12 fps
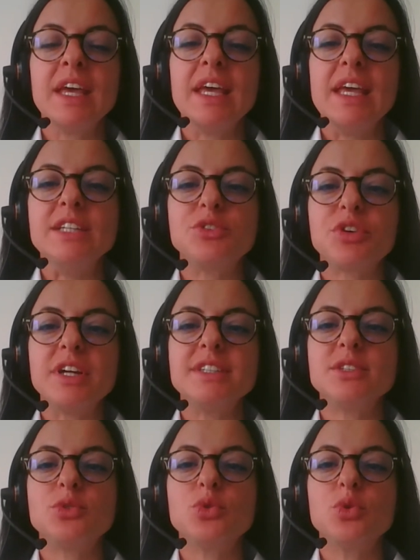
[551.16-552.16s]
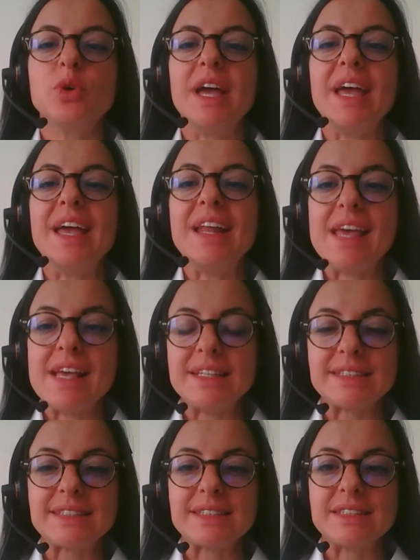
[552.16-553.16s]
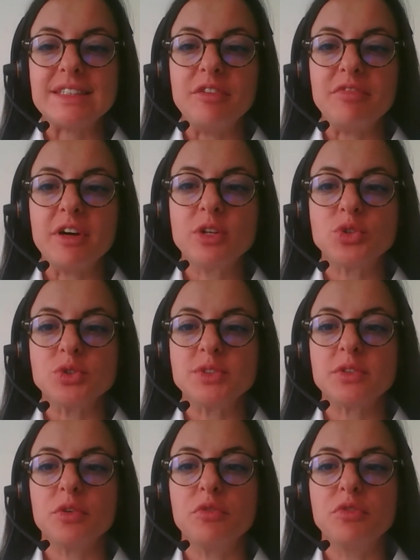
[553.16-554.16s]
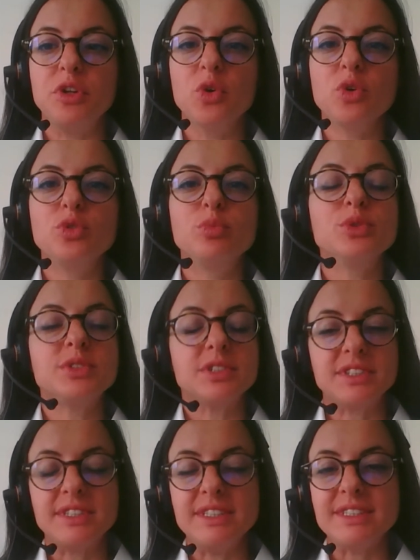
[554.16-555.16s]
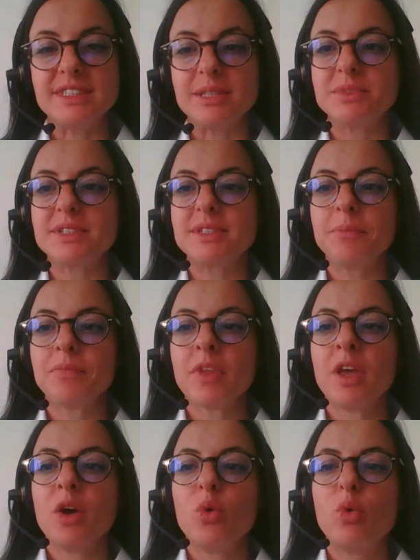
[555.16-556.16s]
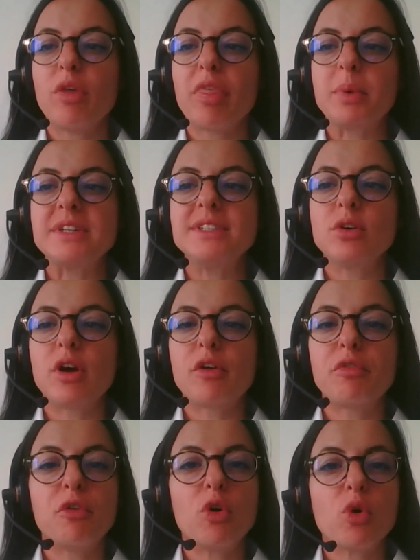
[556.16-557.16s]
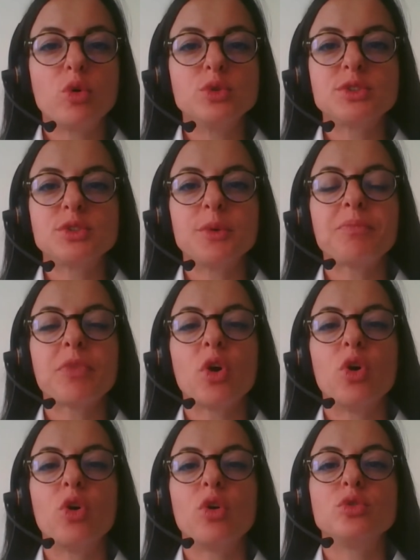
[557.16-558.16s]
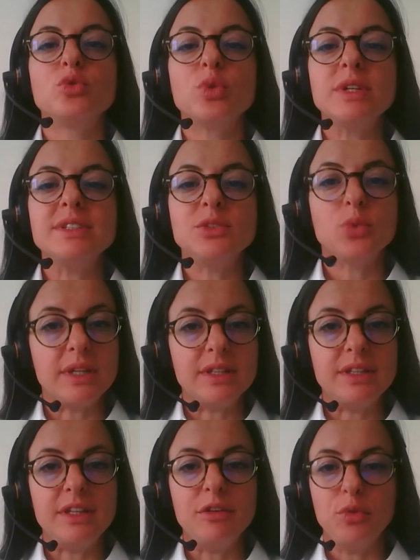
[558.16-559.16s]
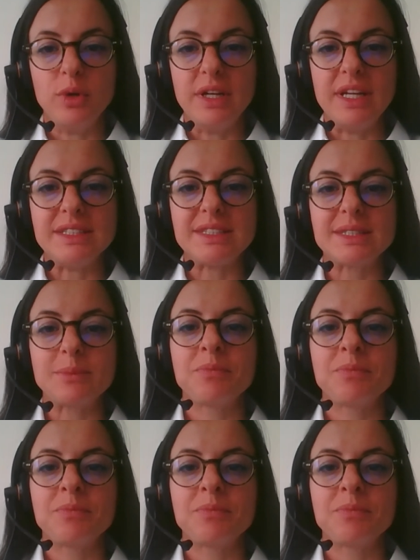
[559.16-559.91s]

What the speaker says: is oriented to enhance the functions of the old booster systems with a particular focus on 2020 fuel needs.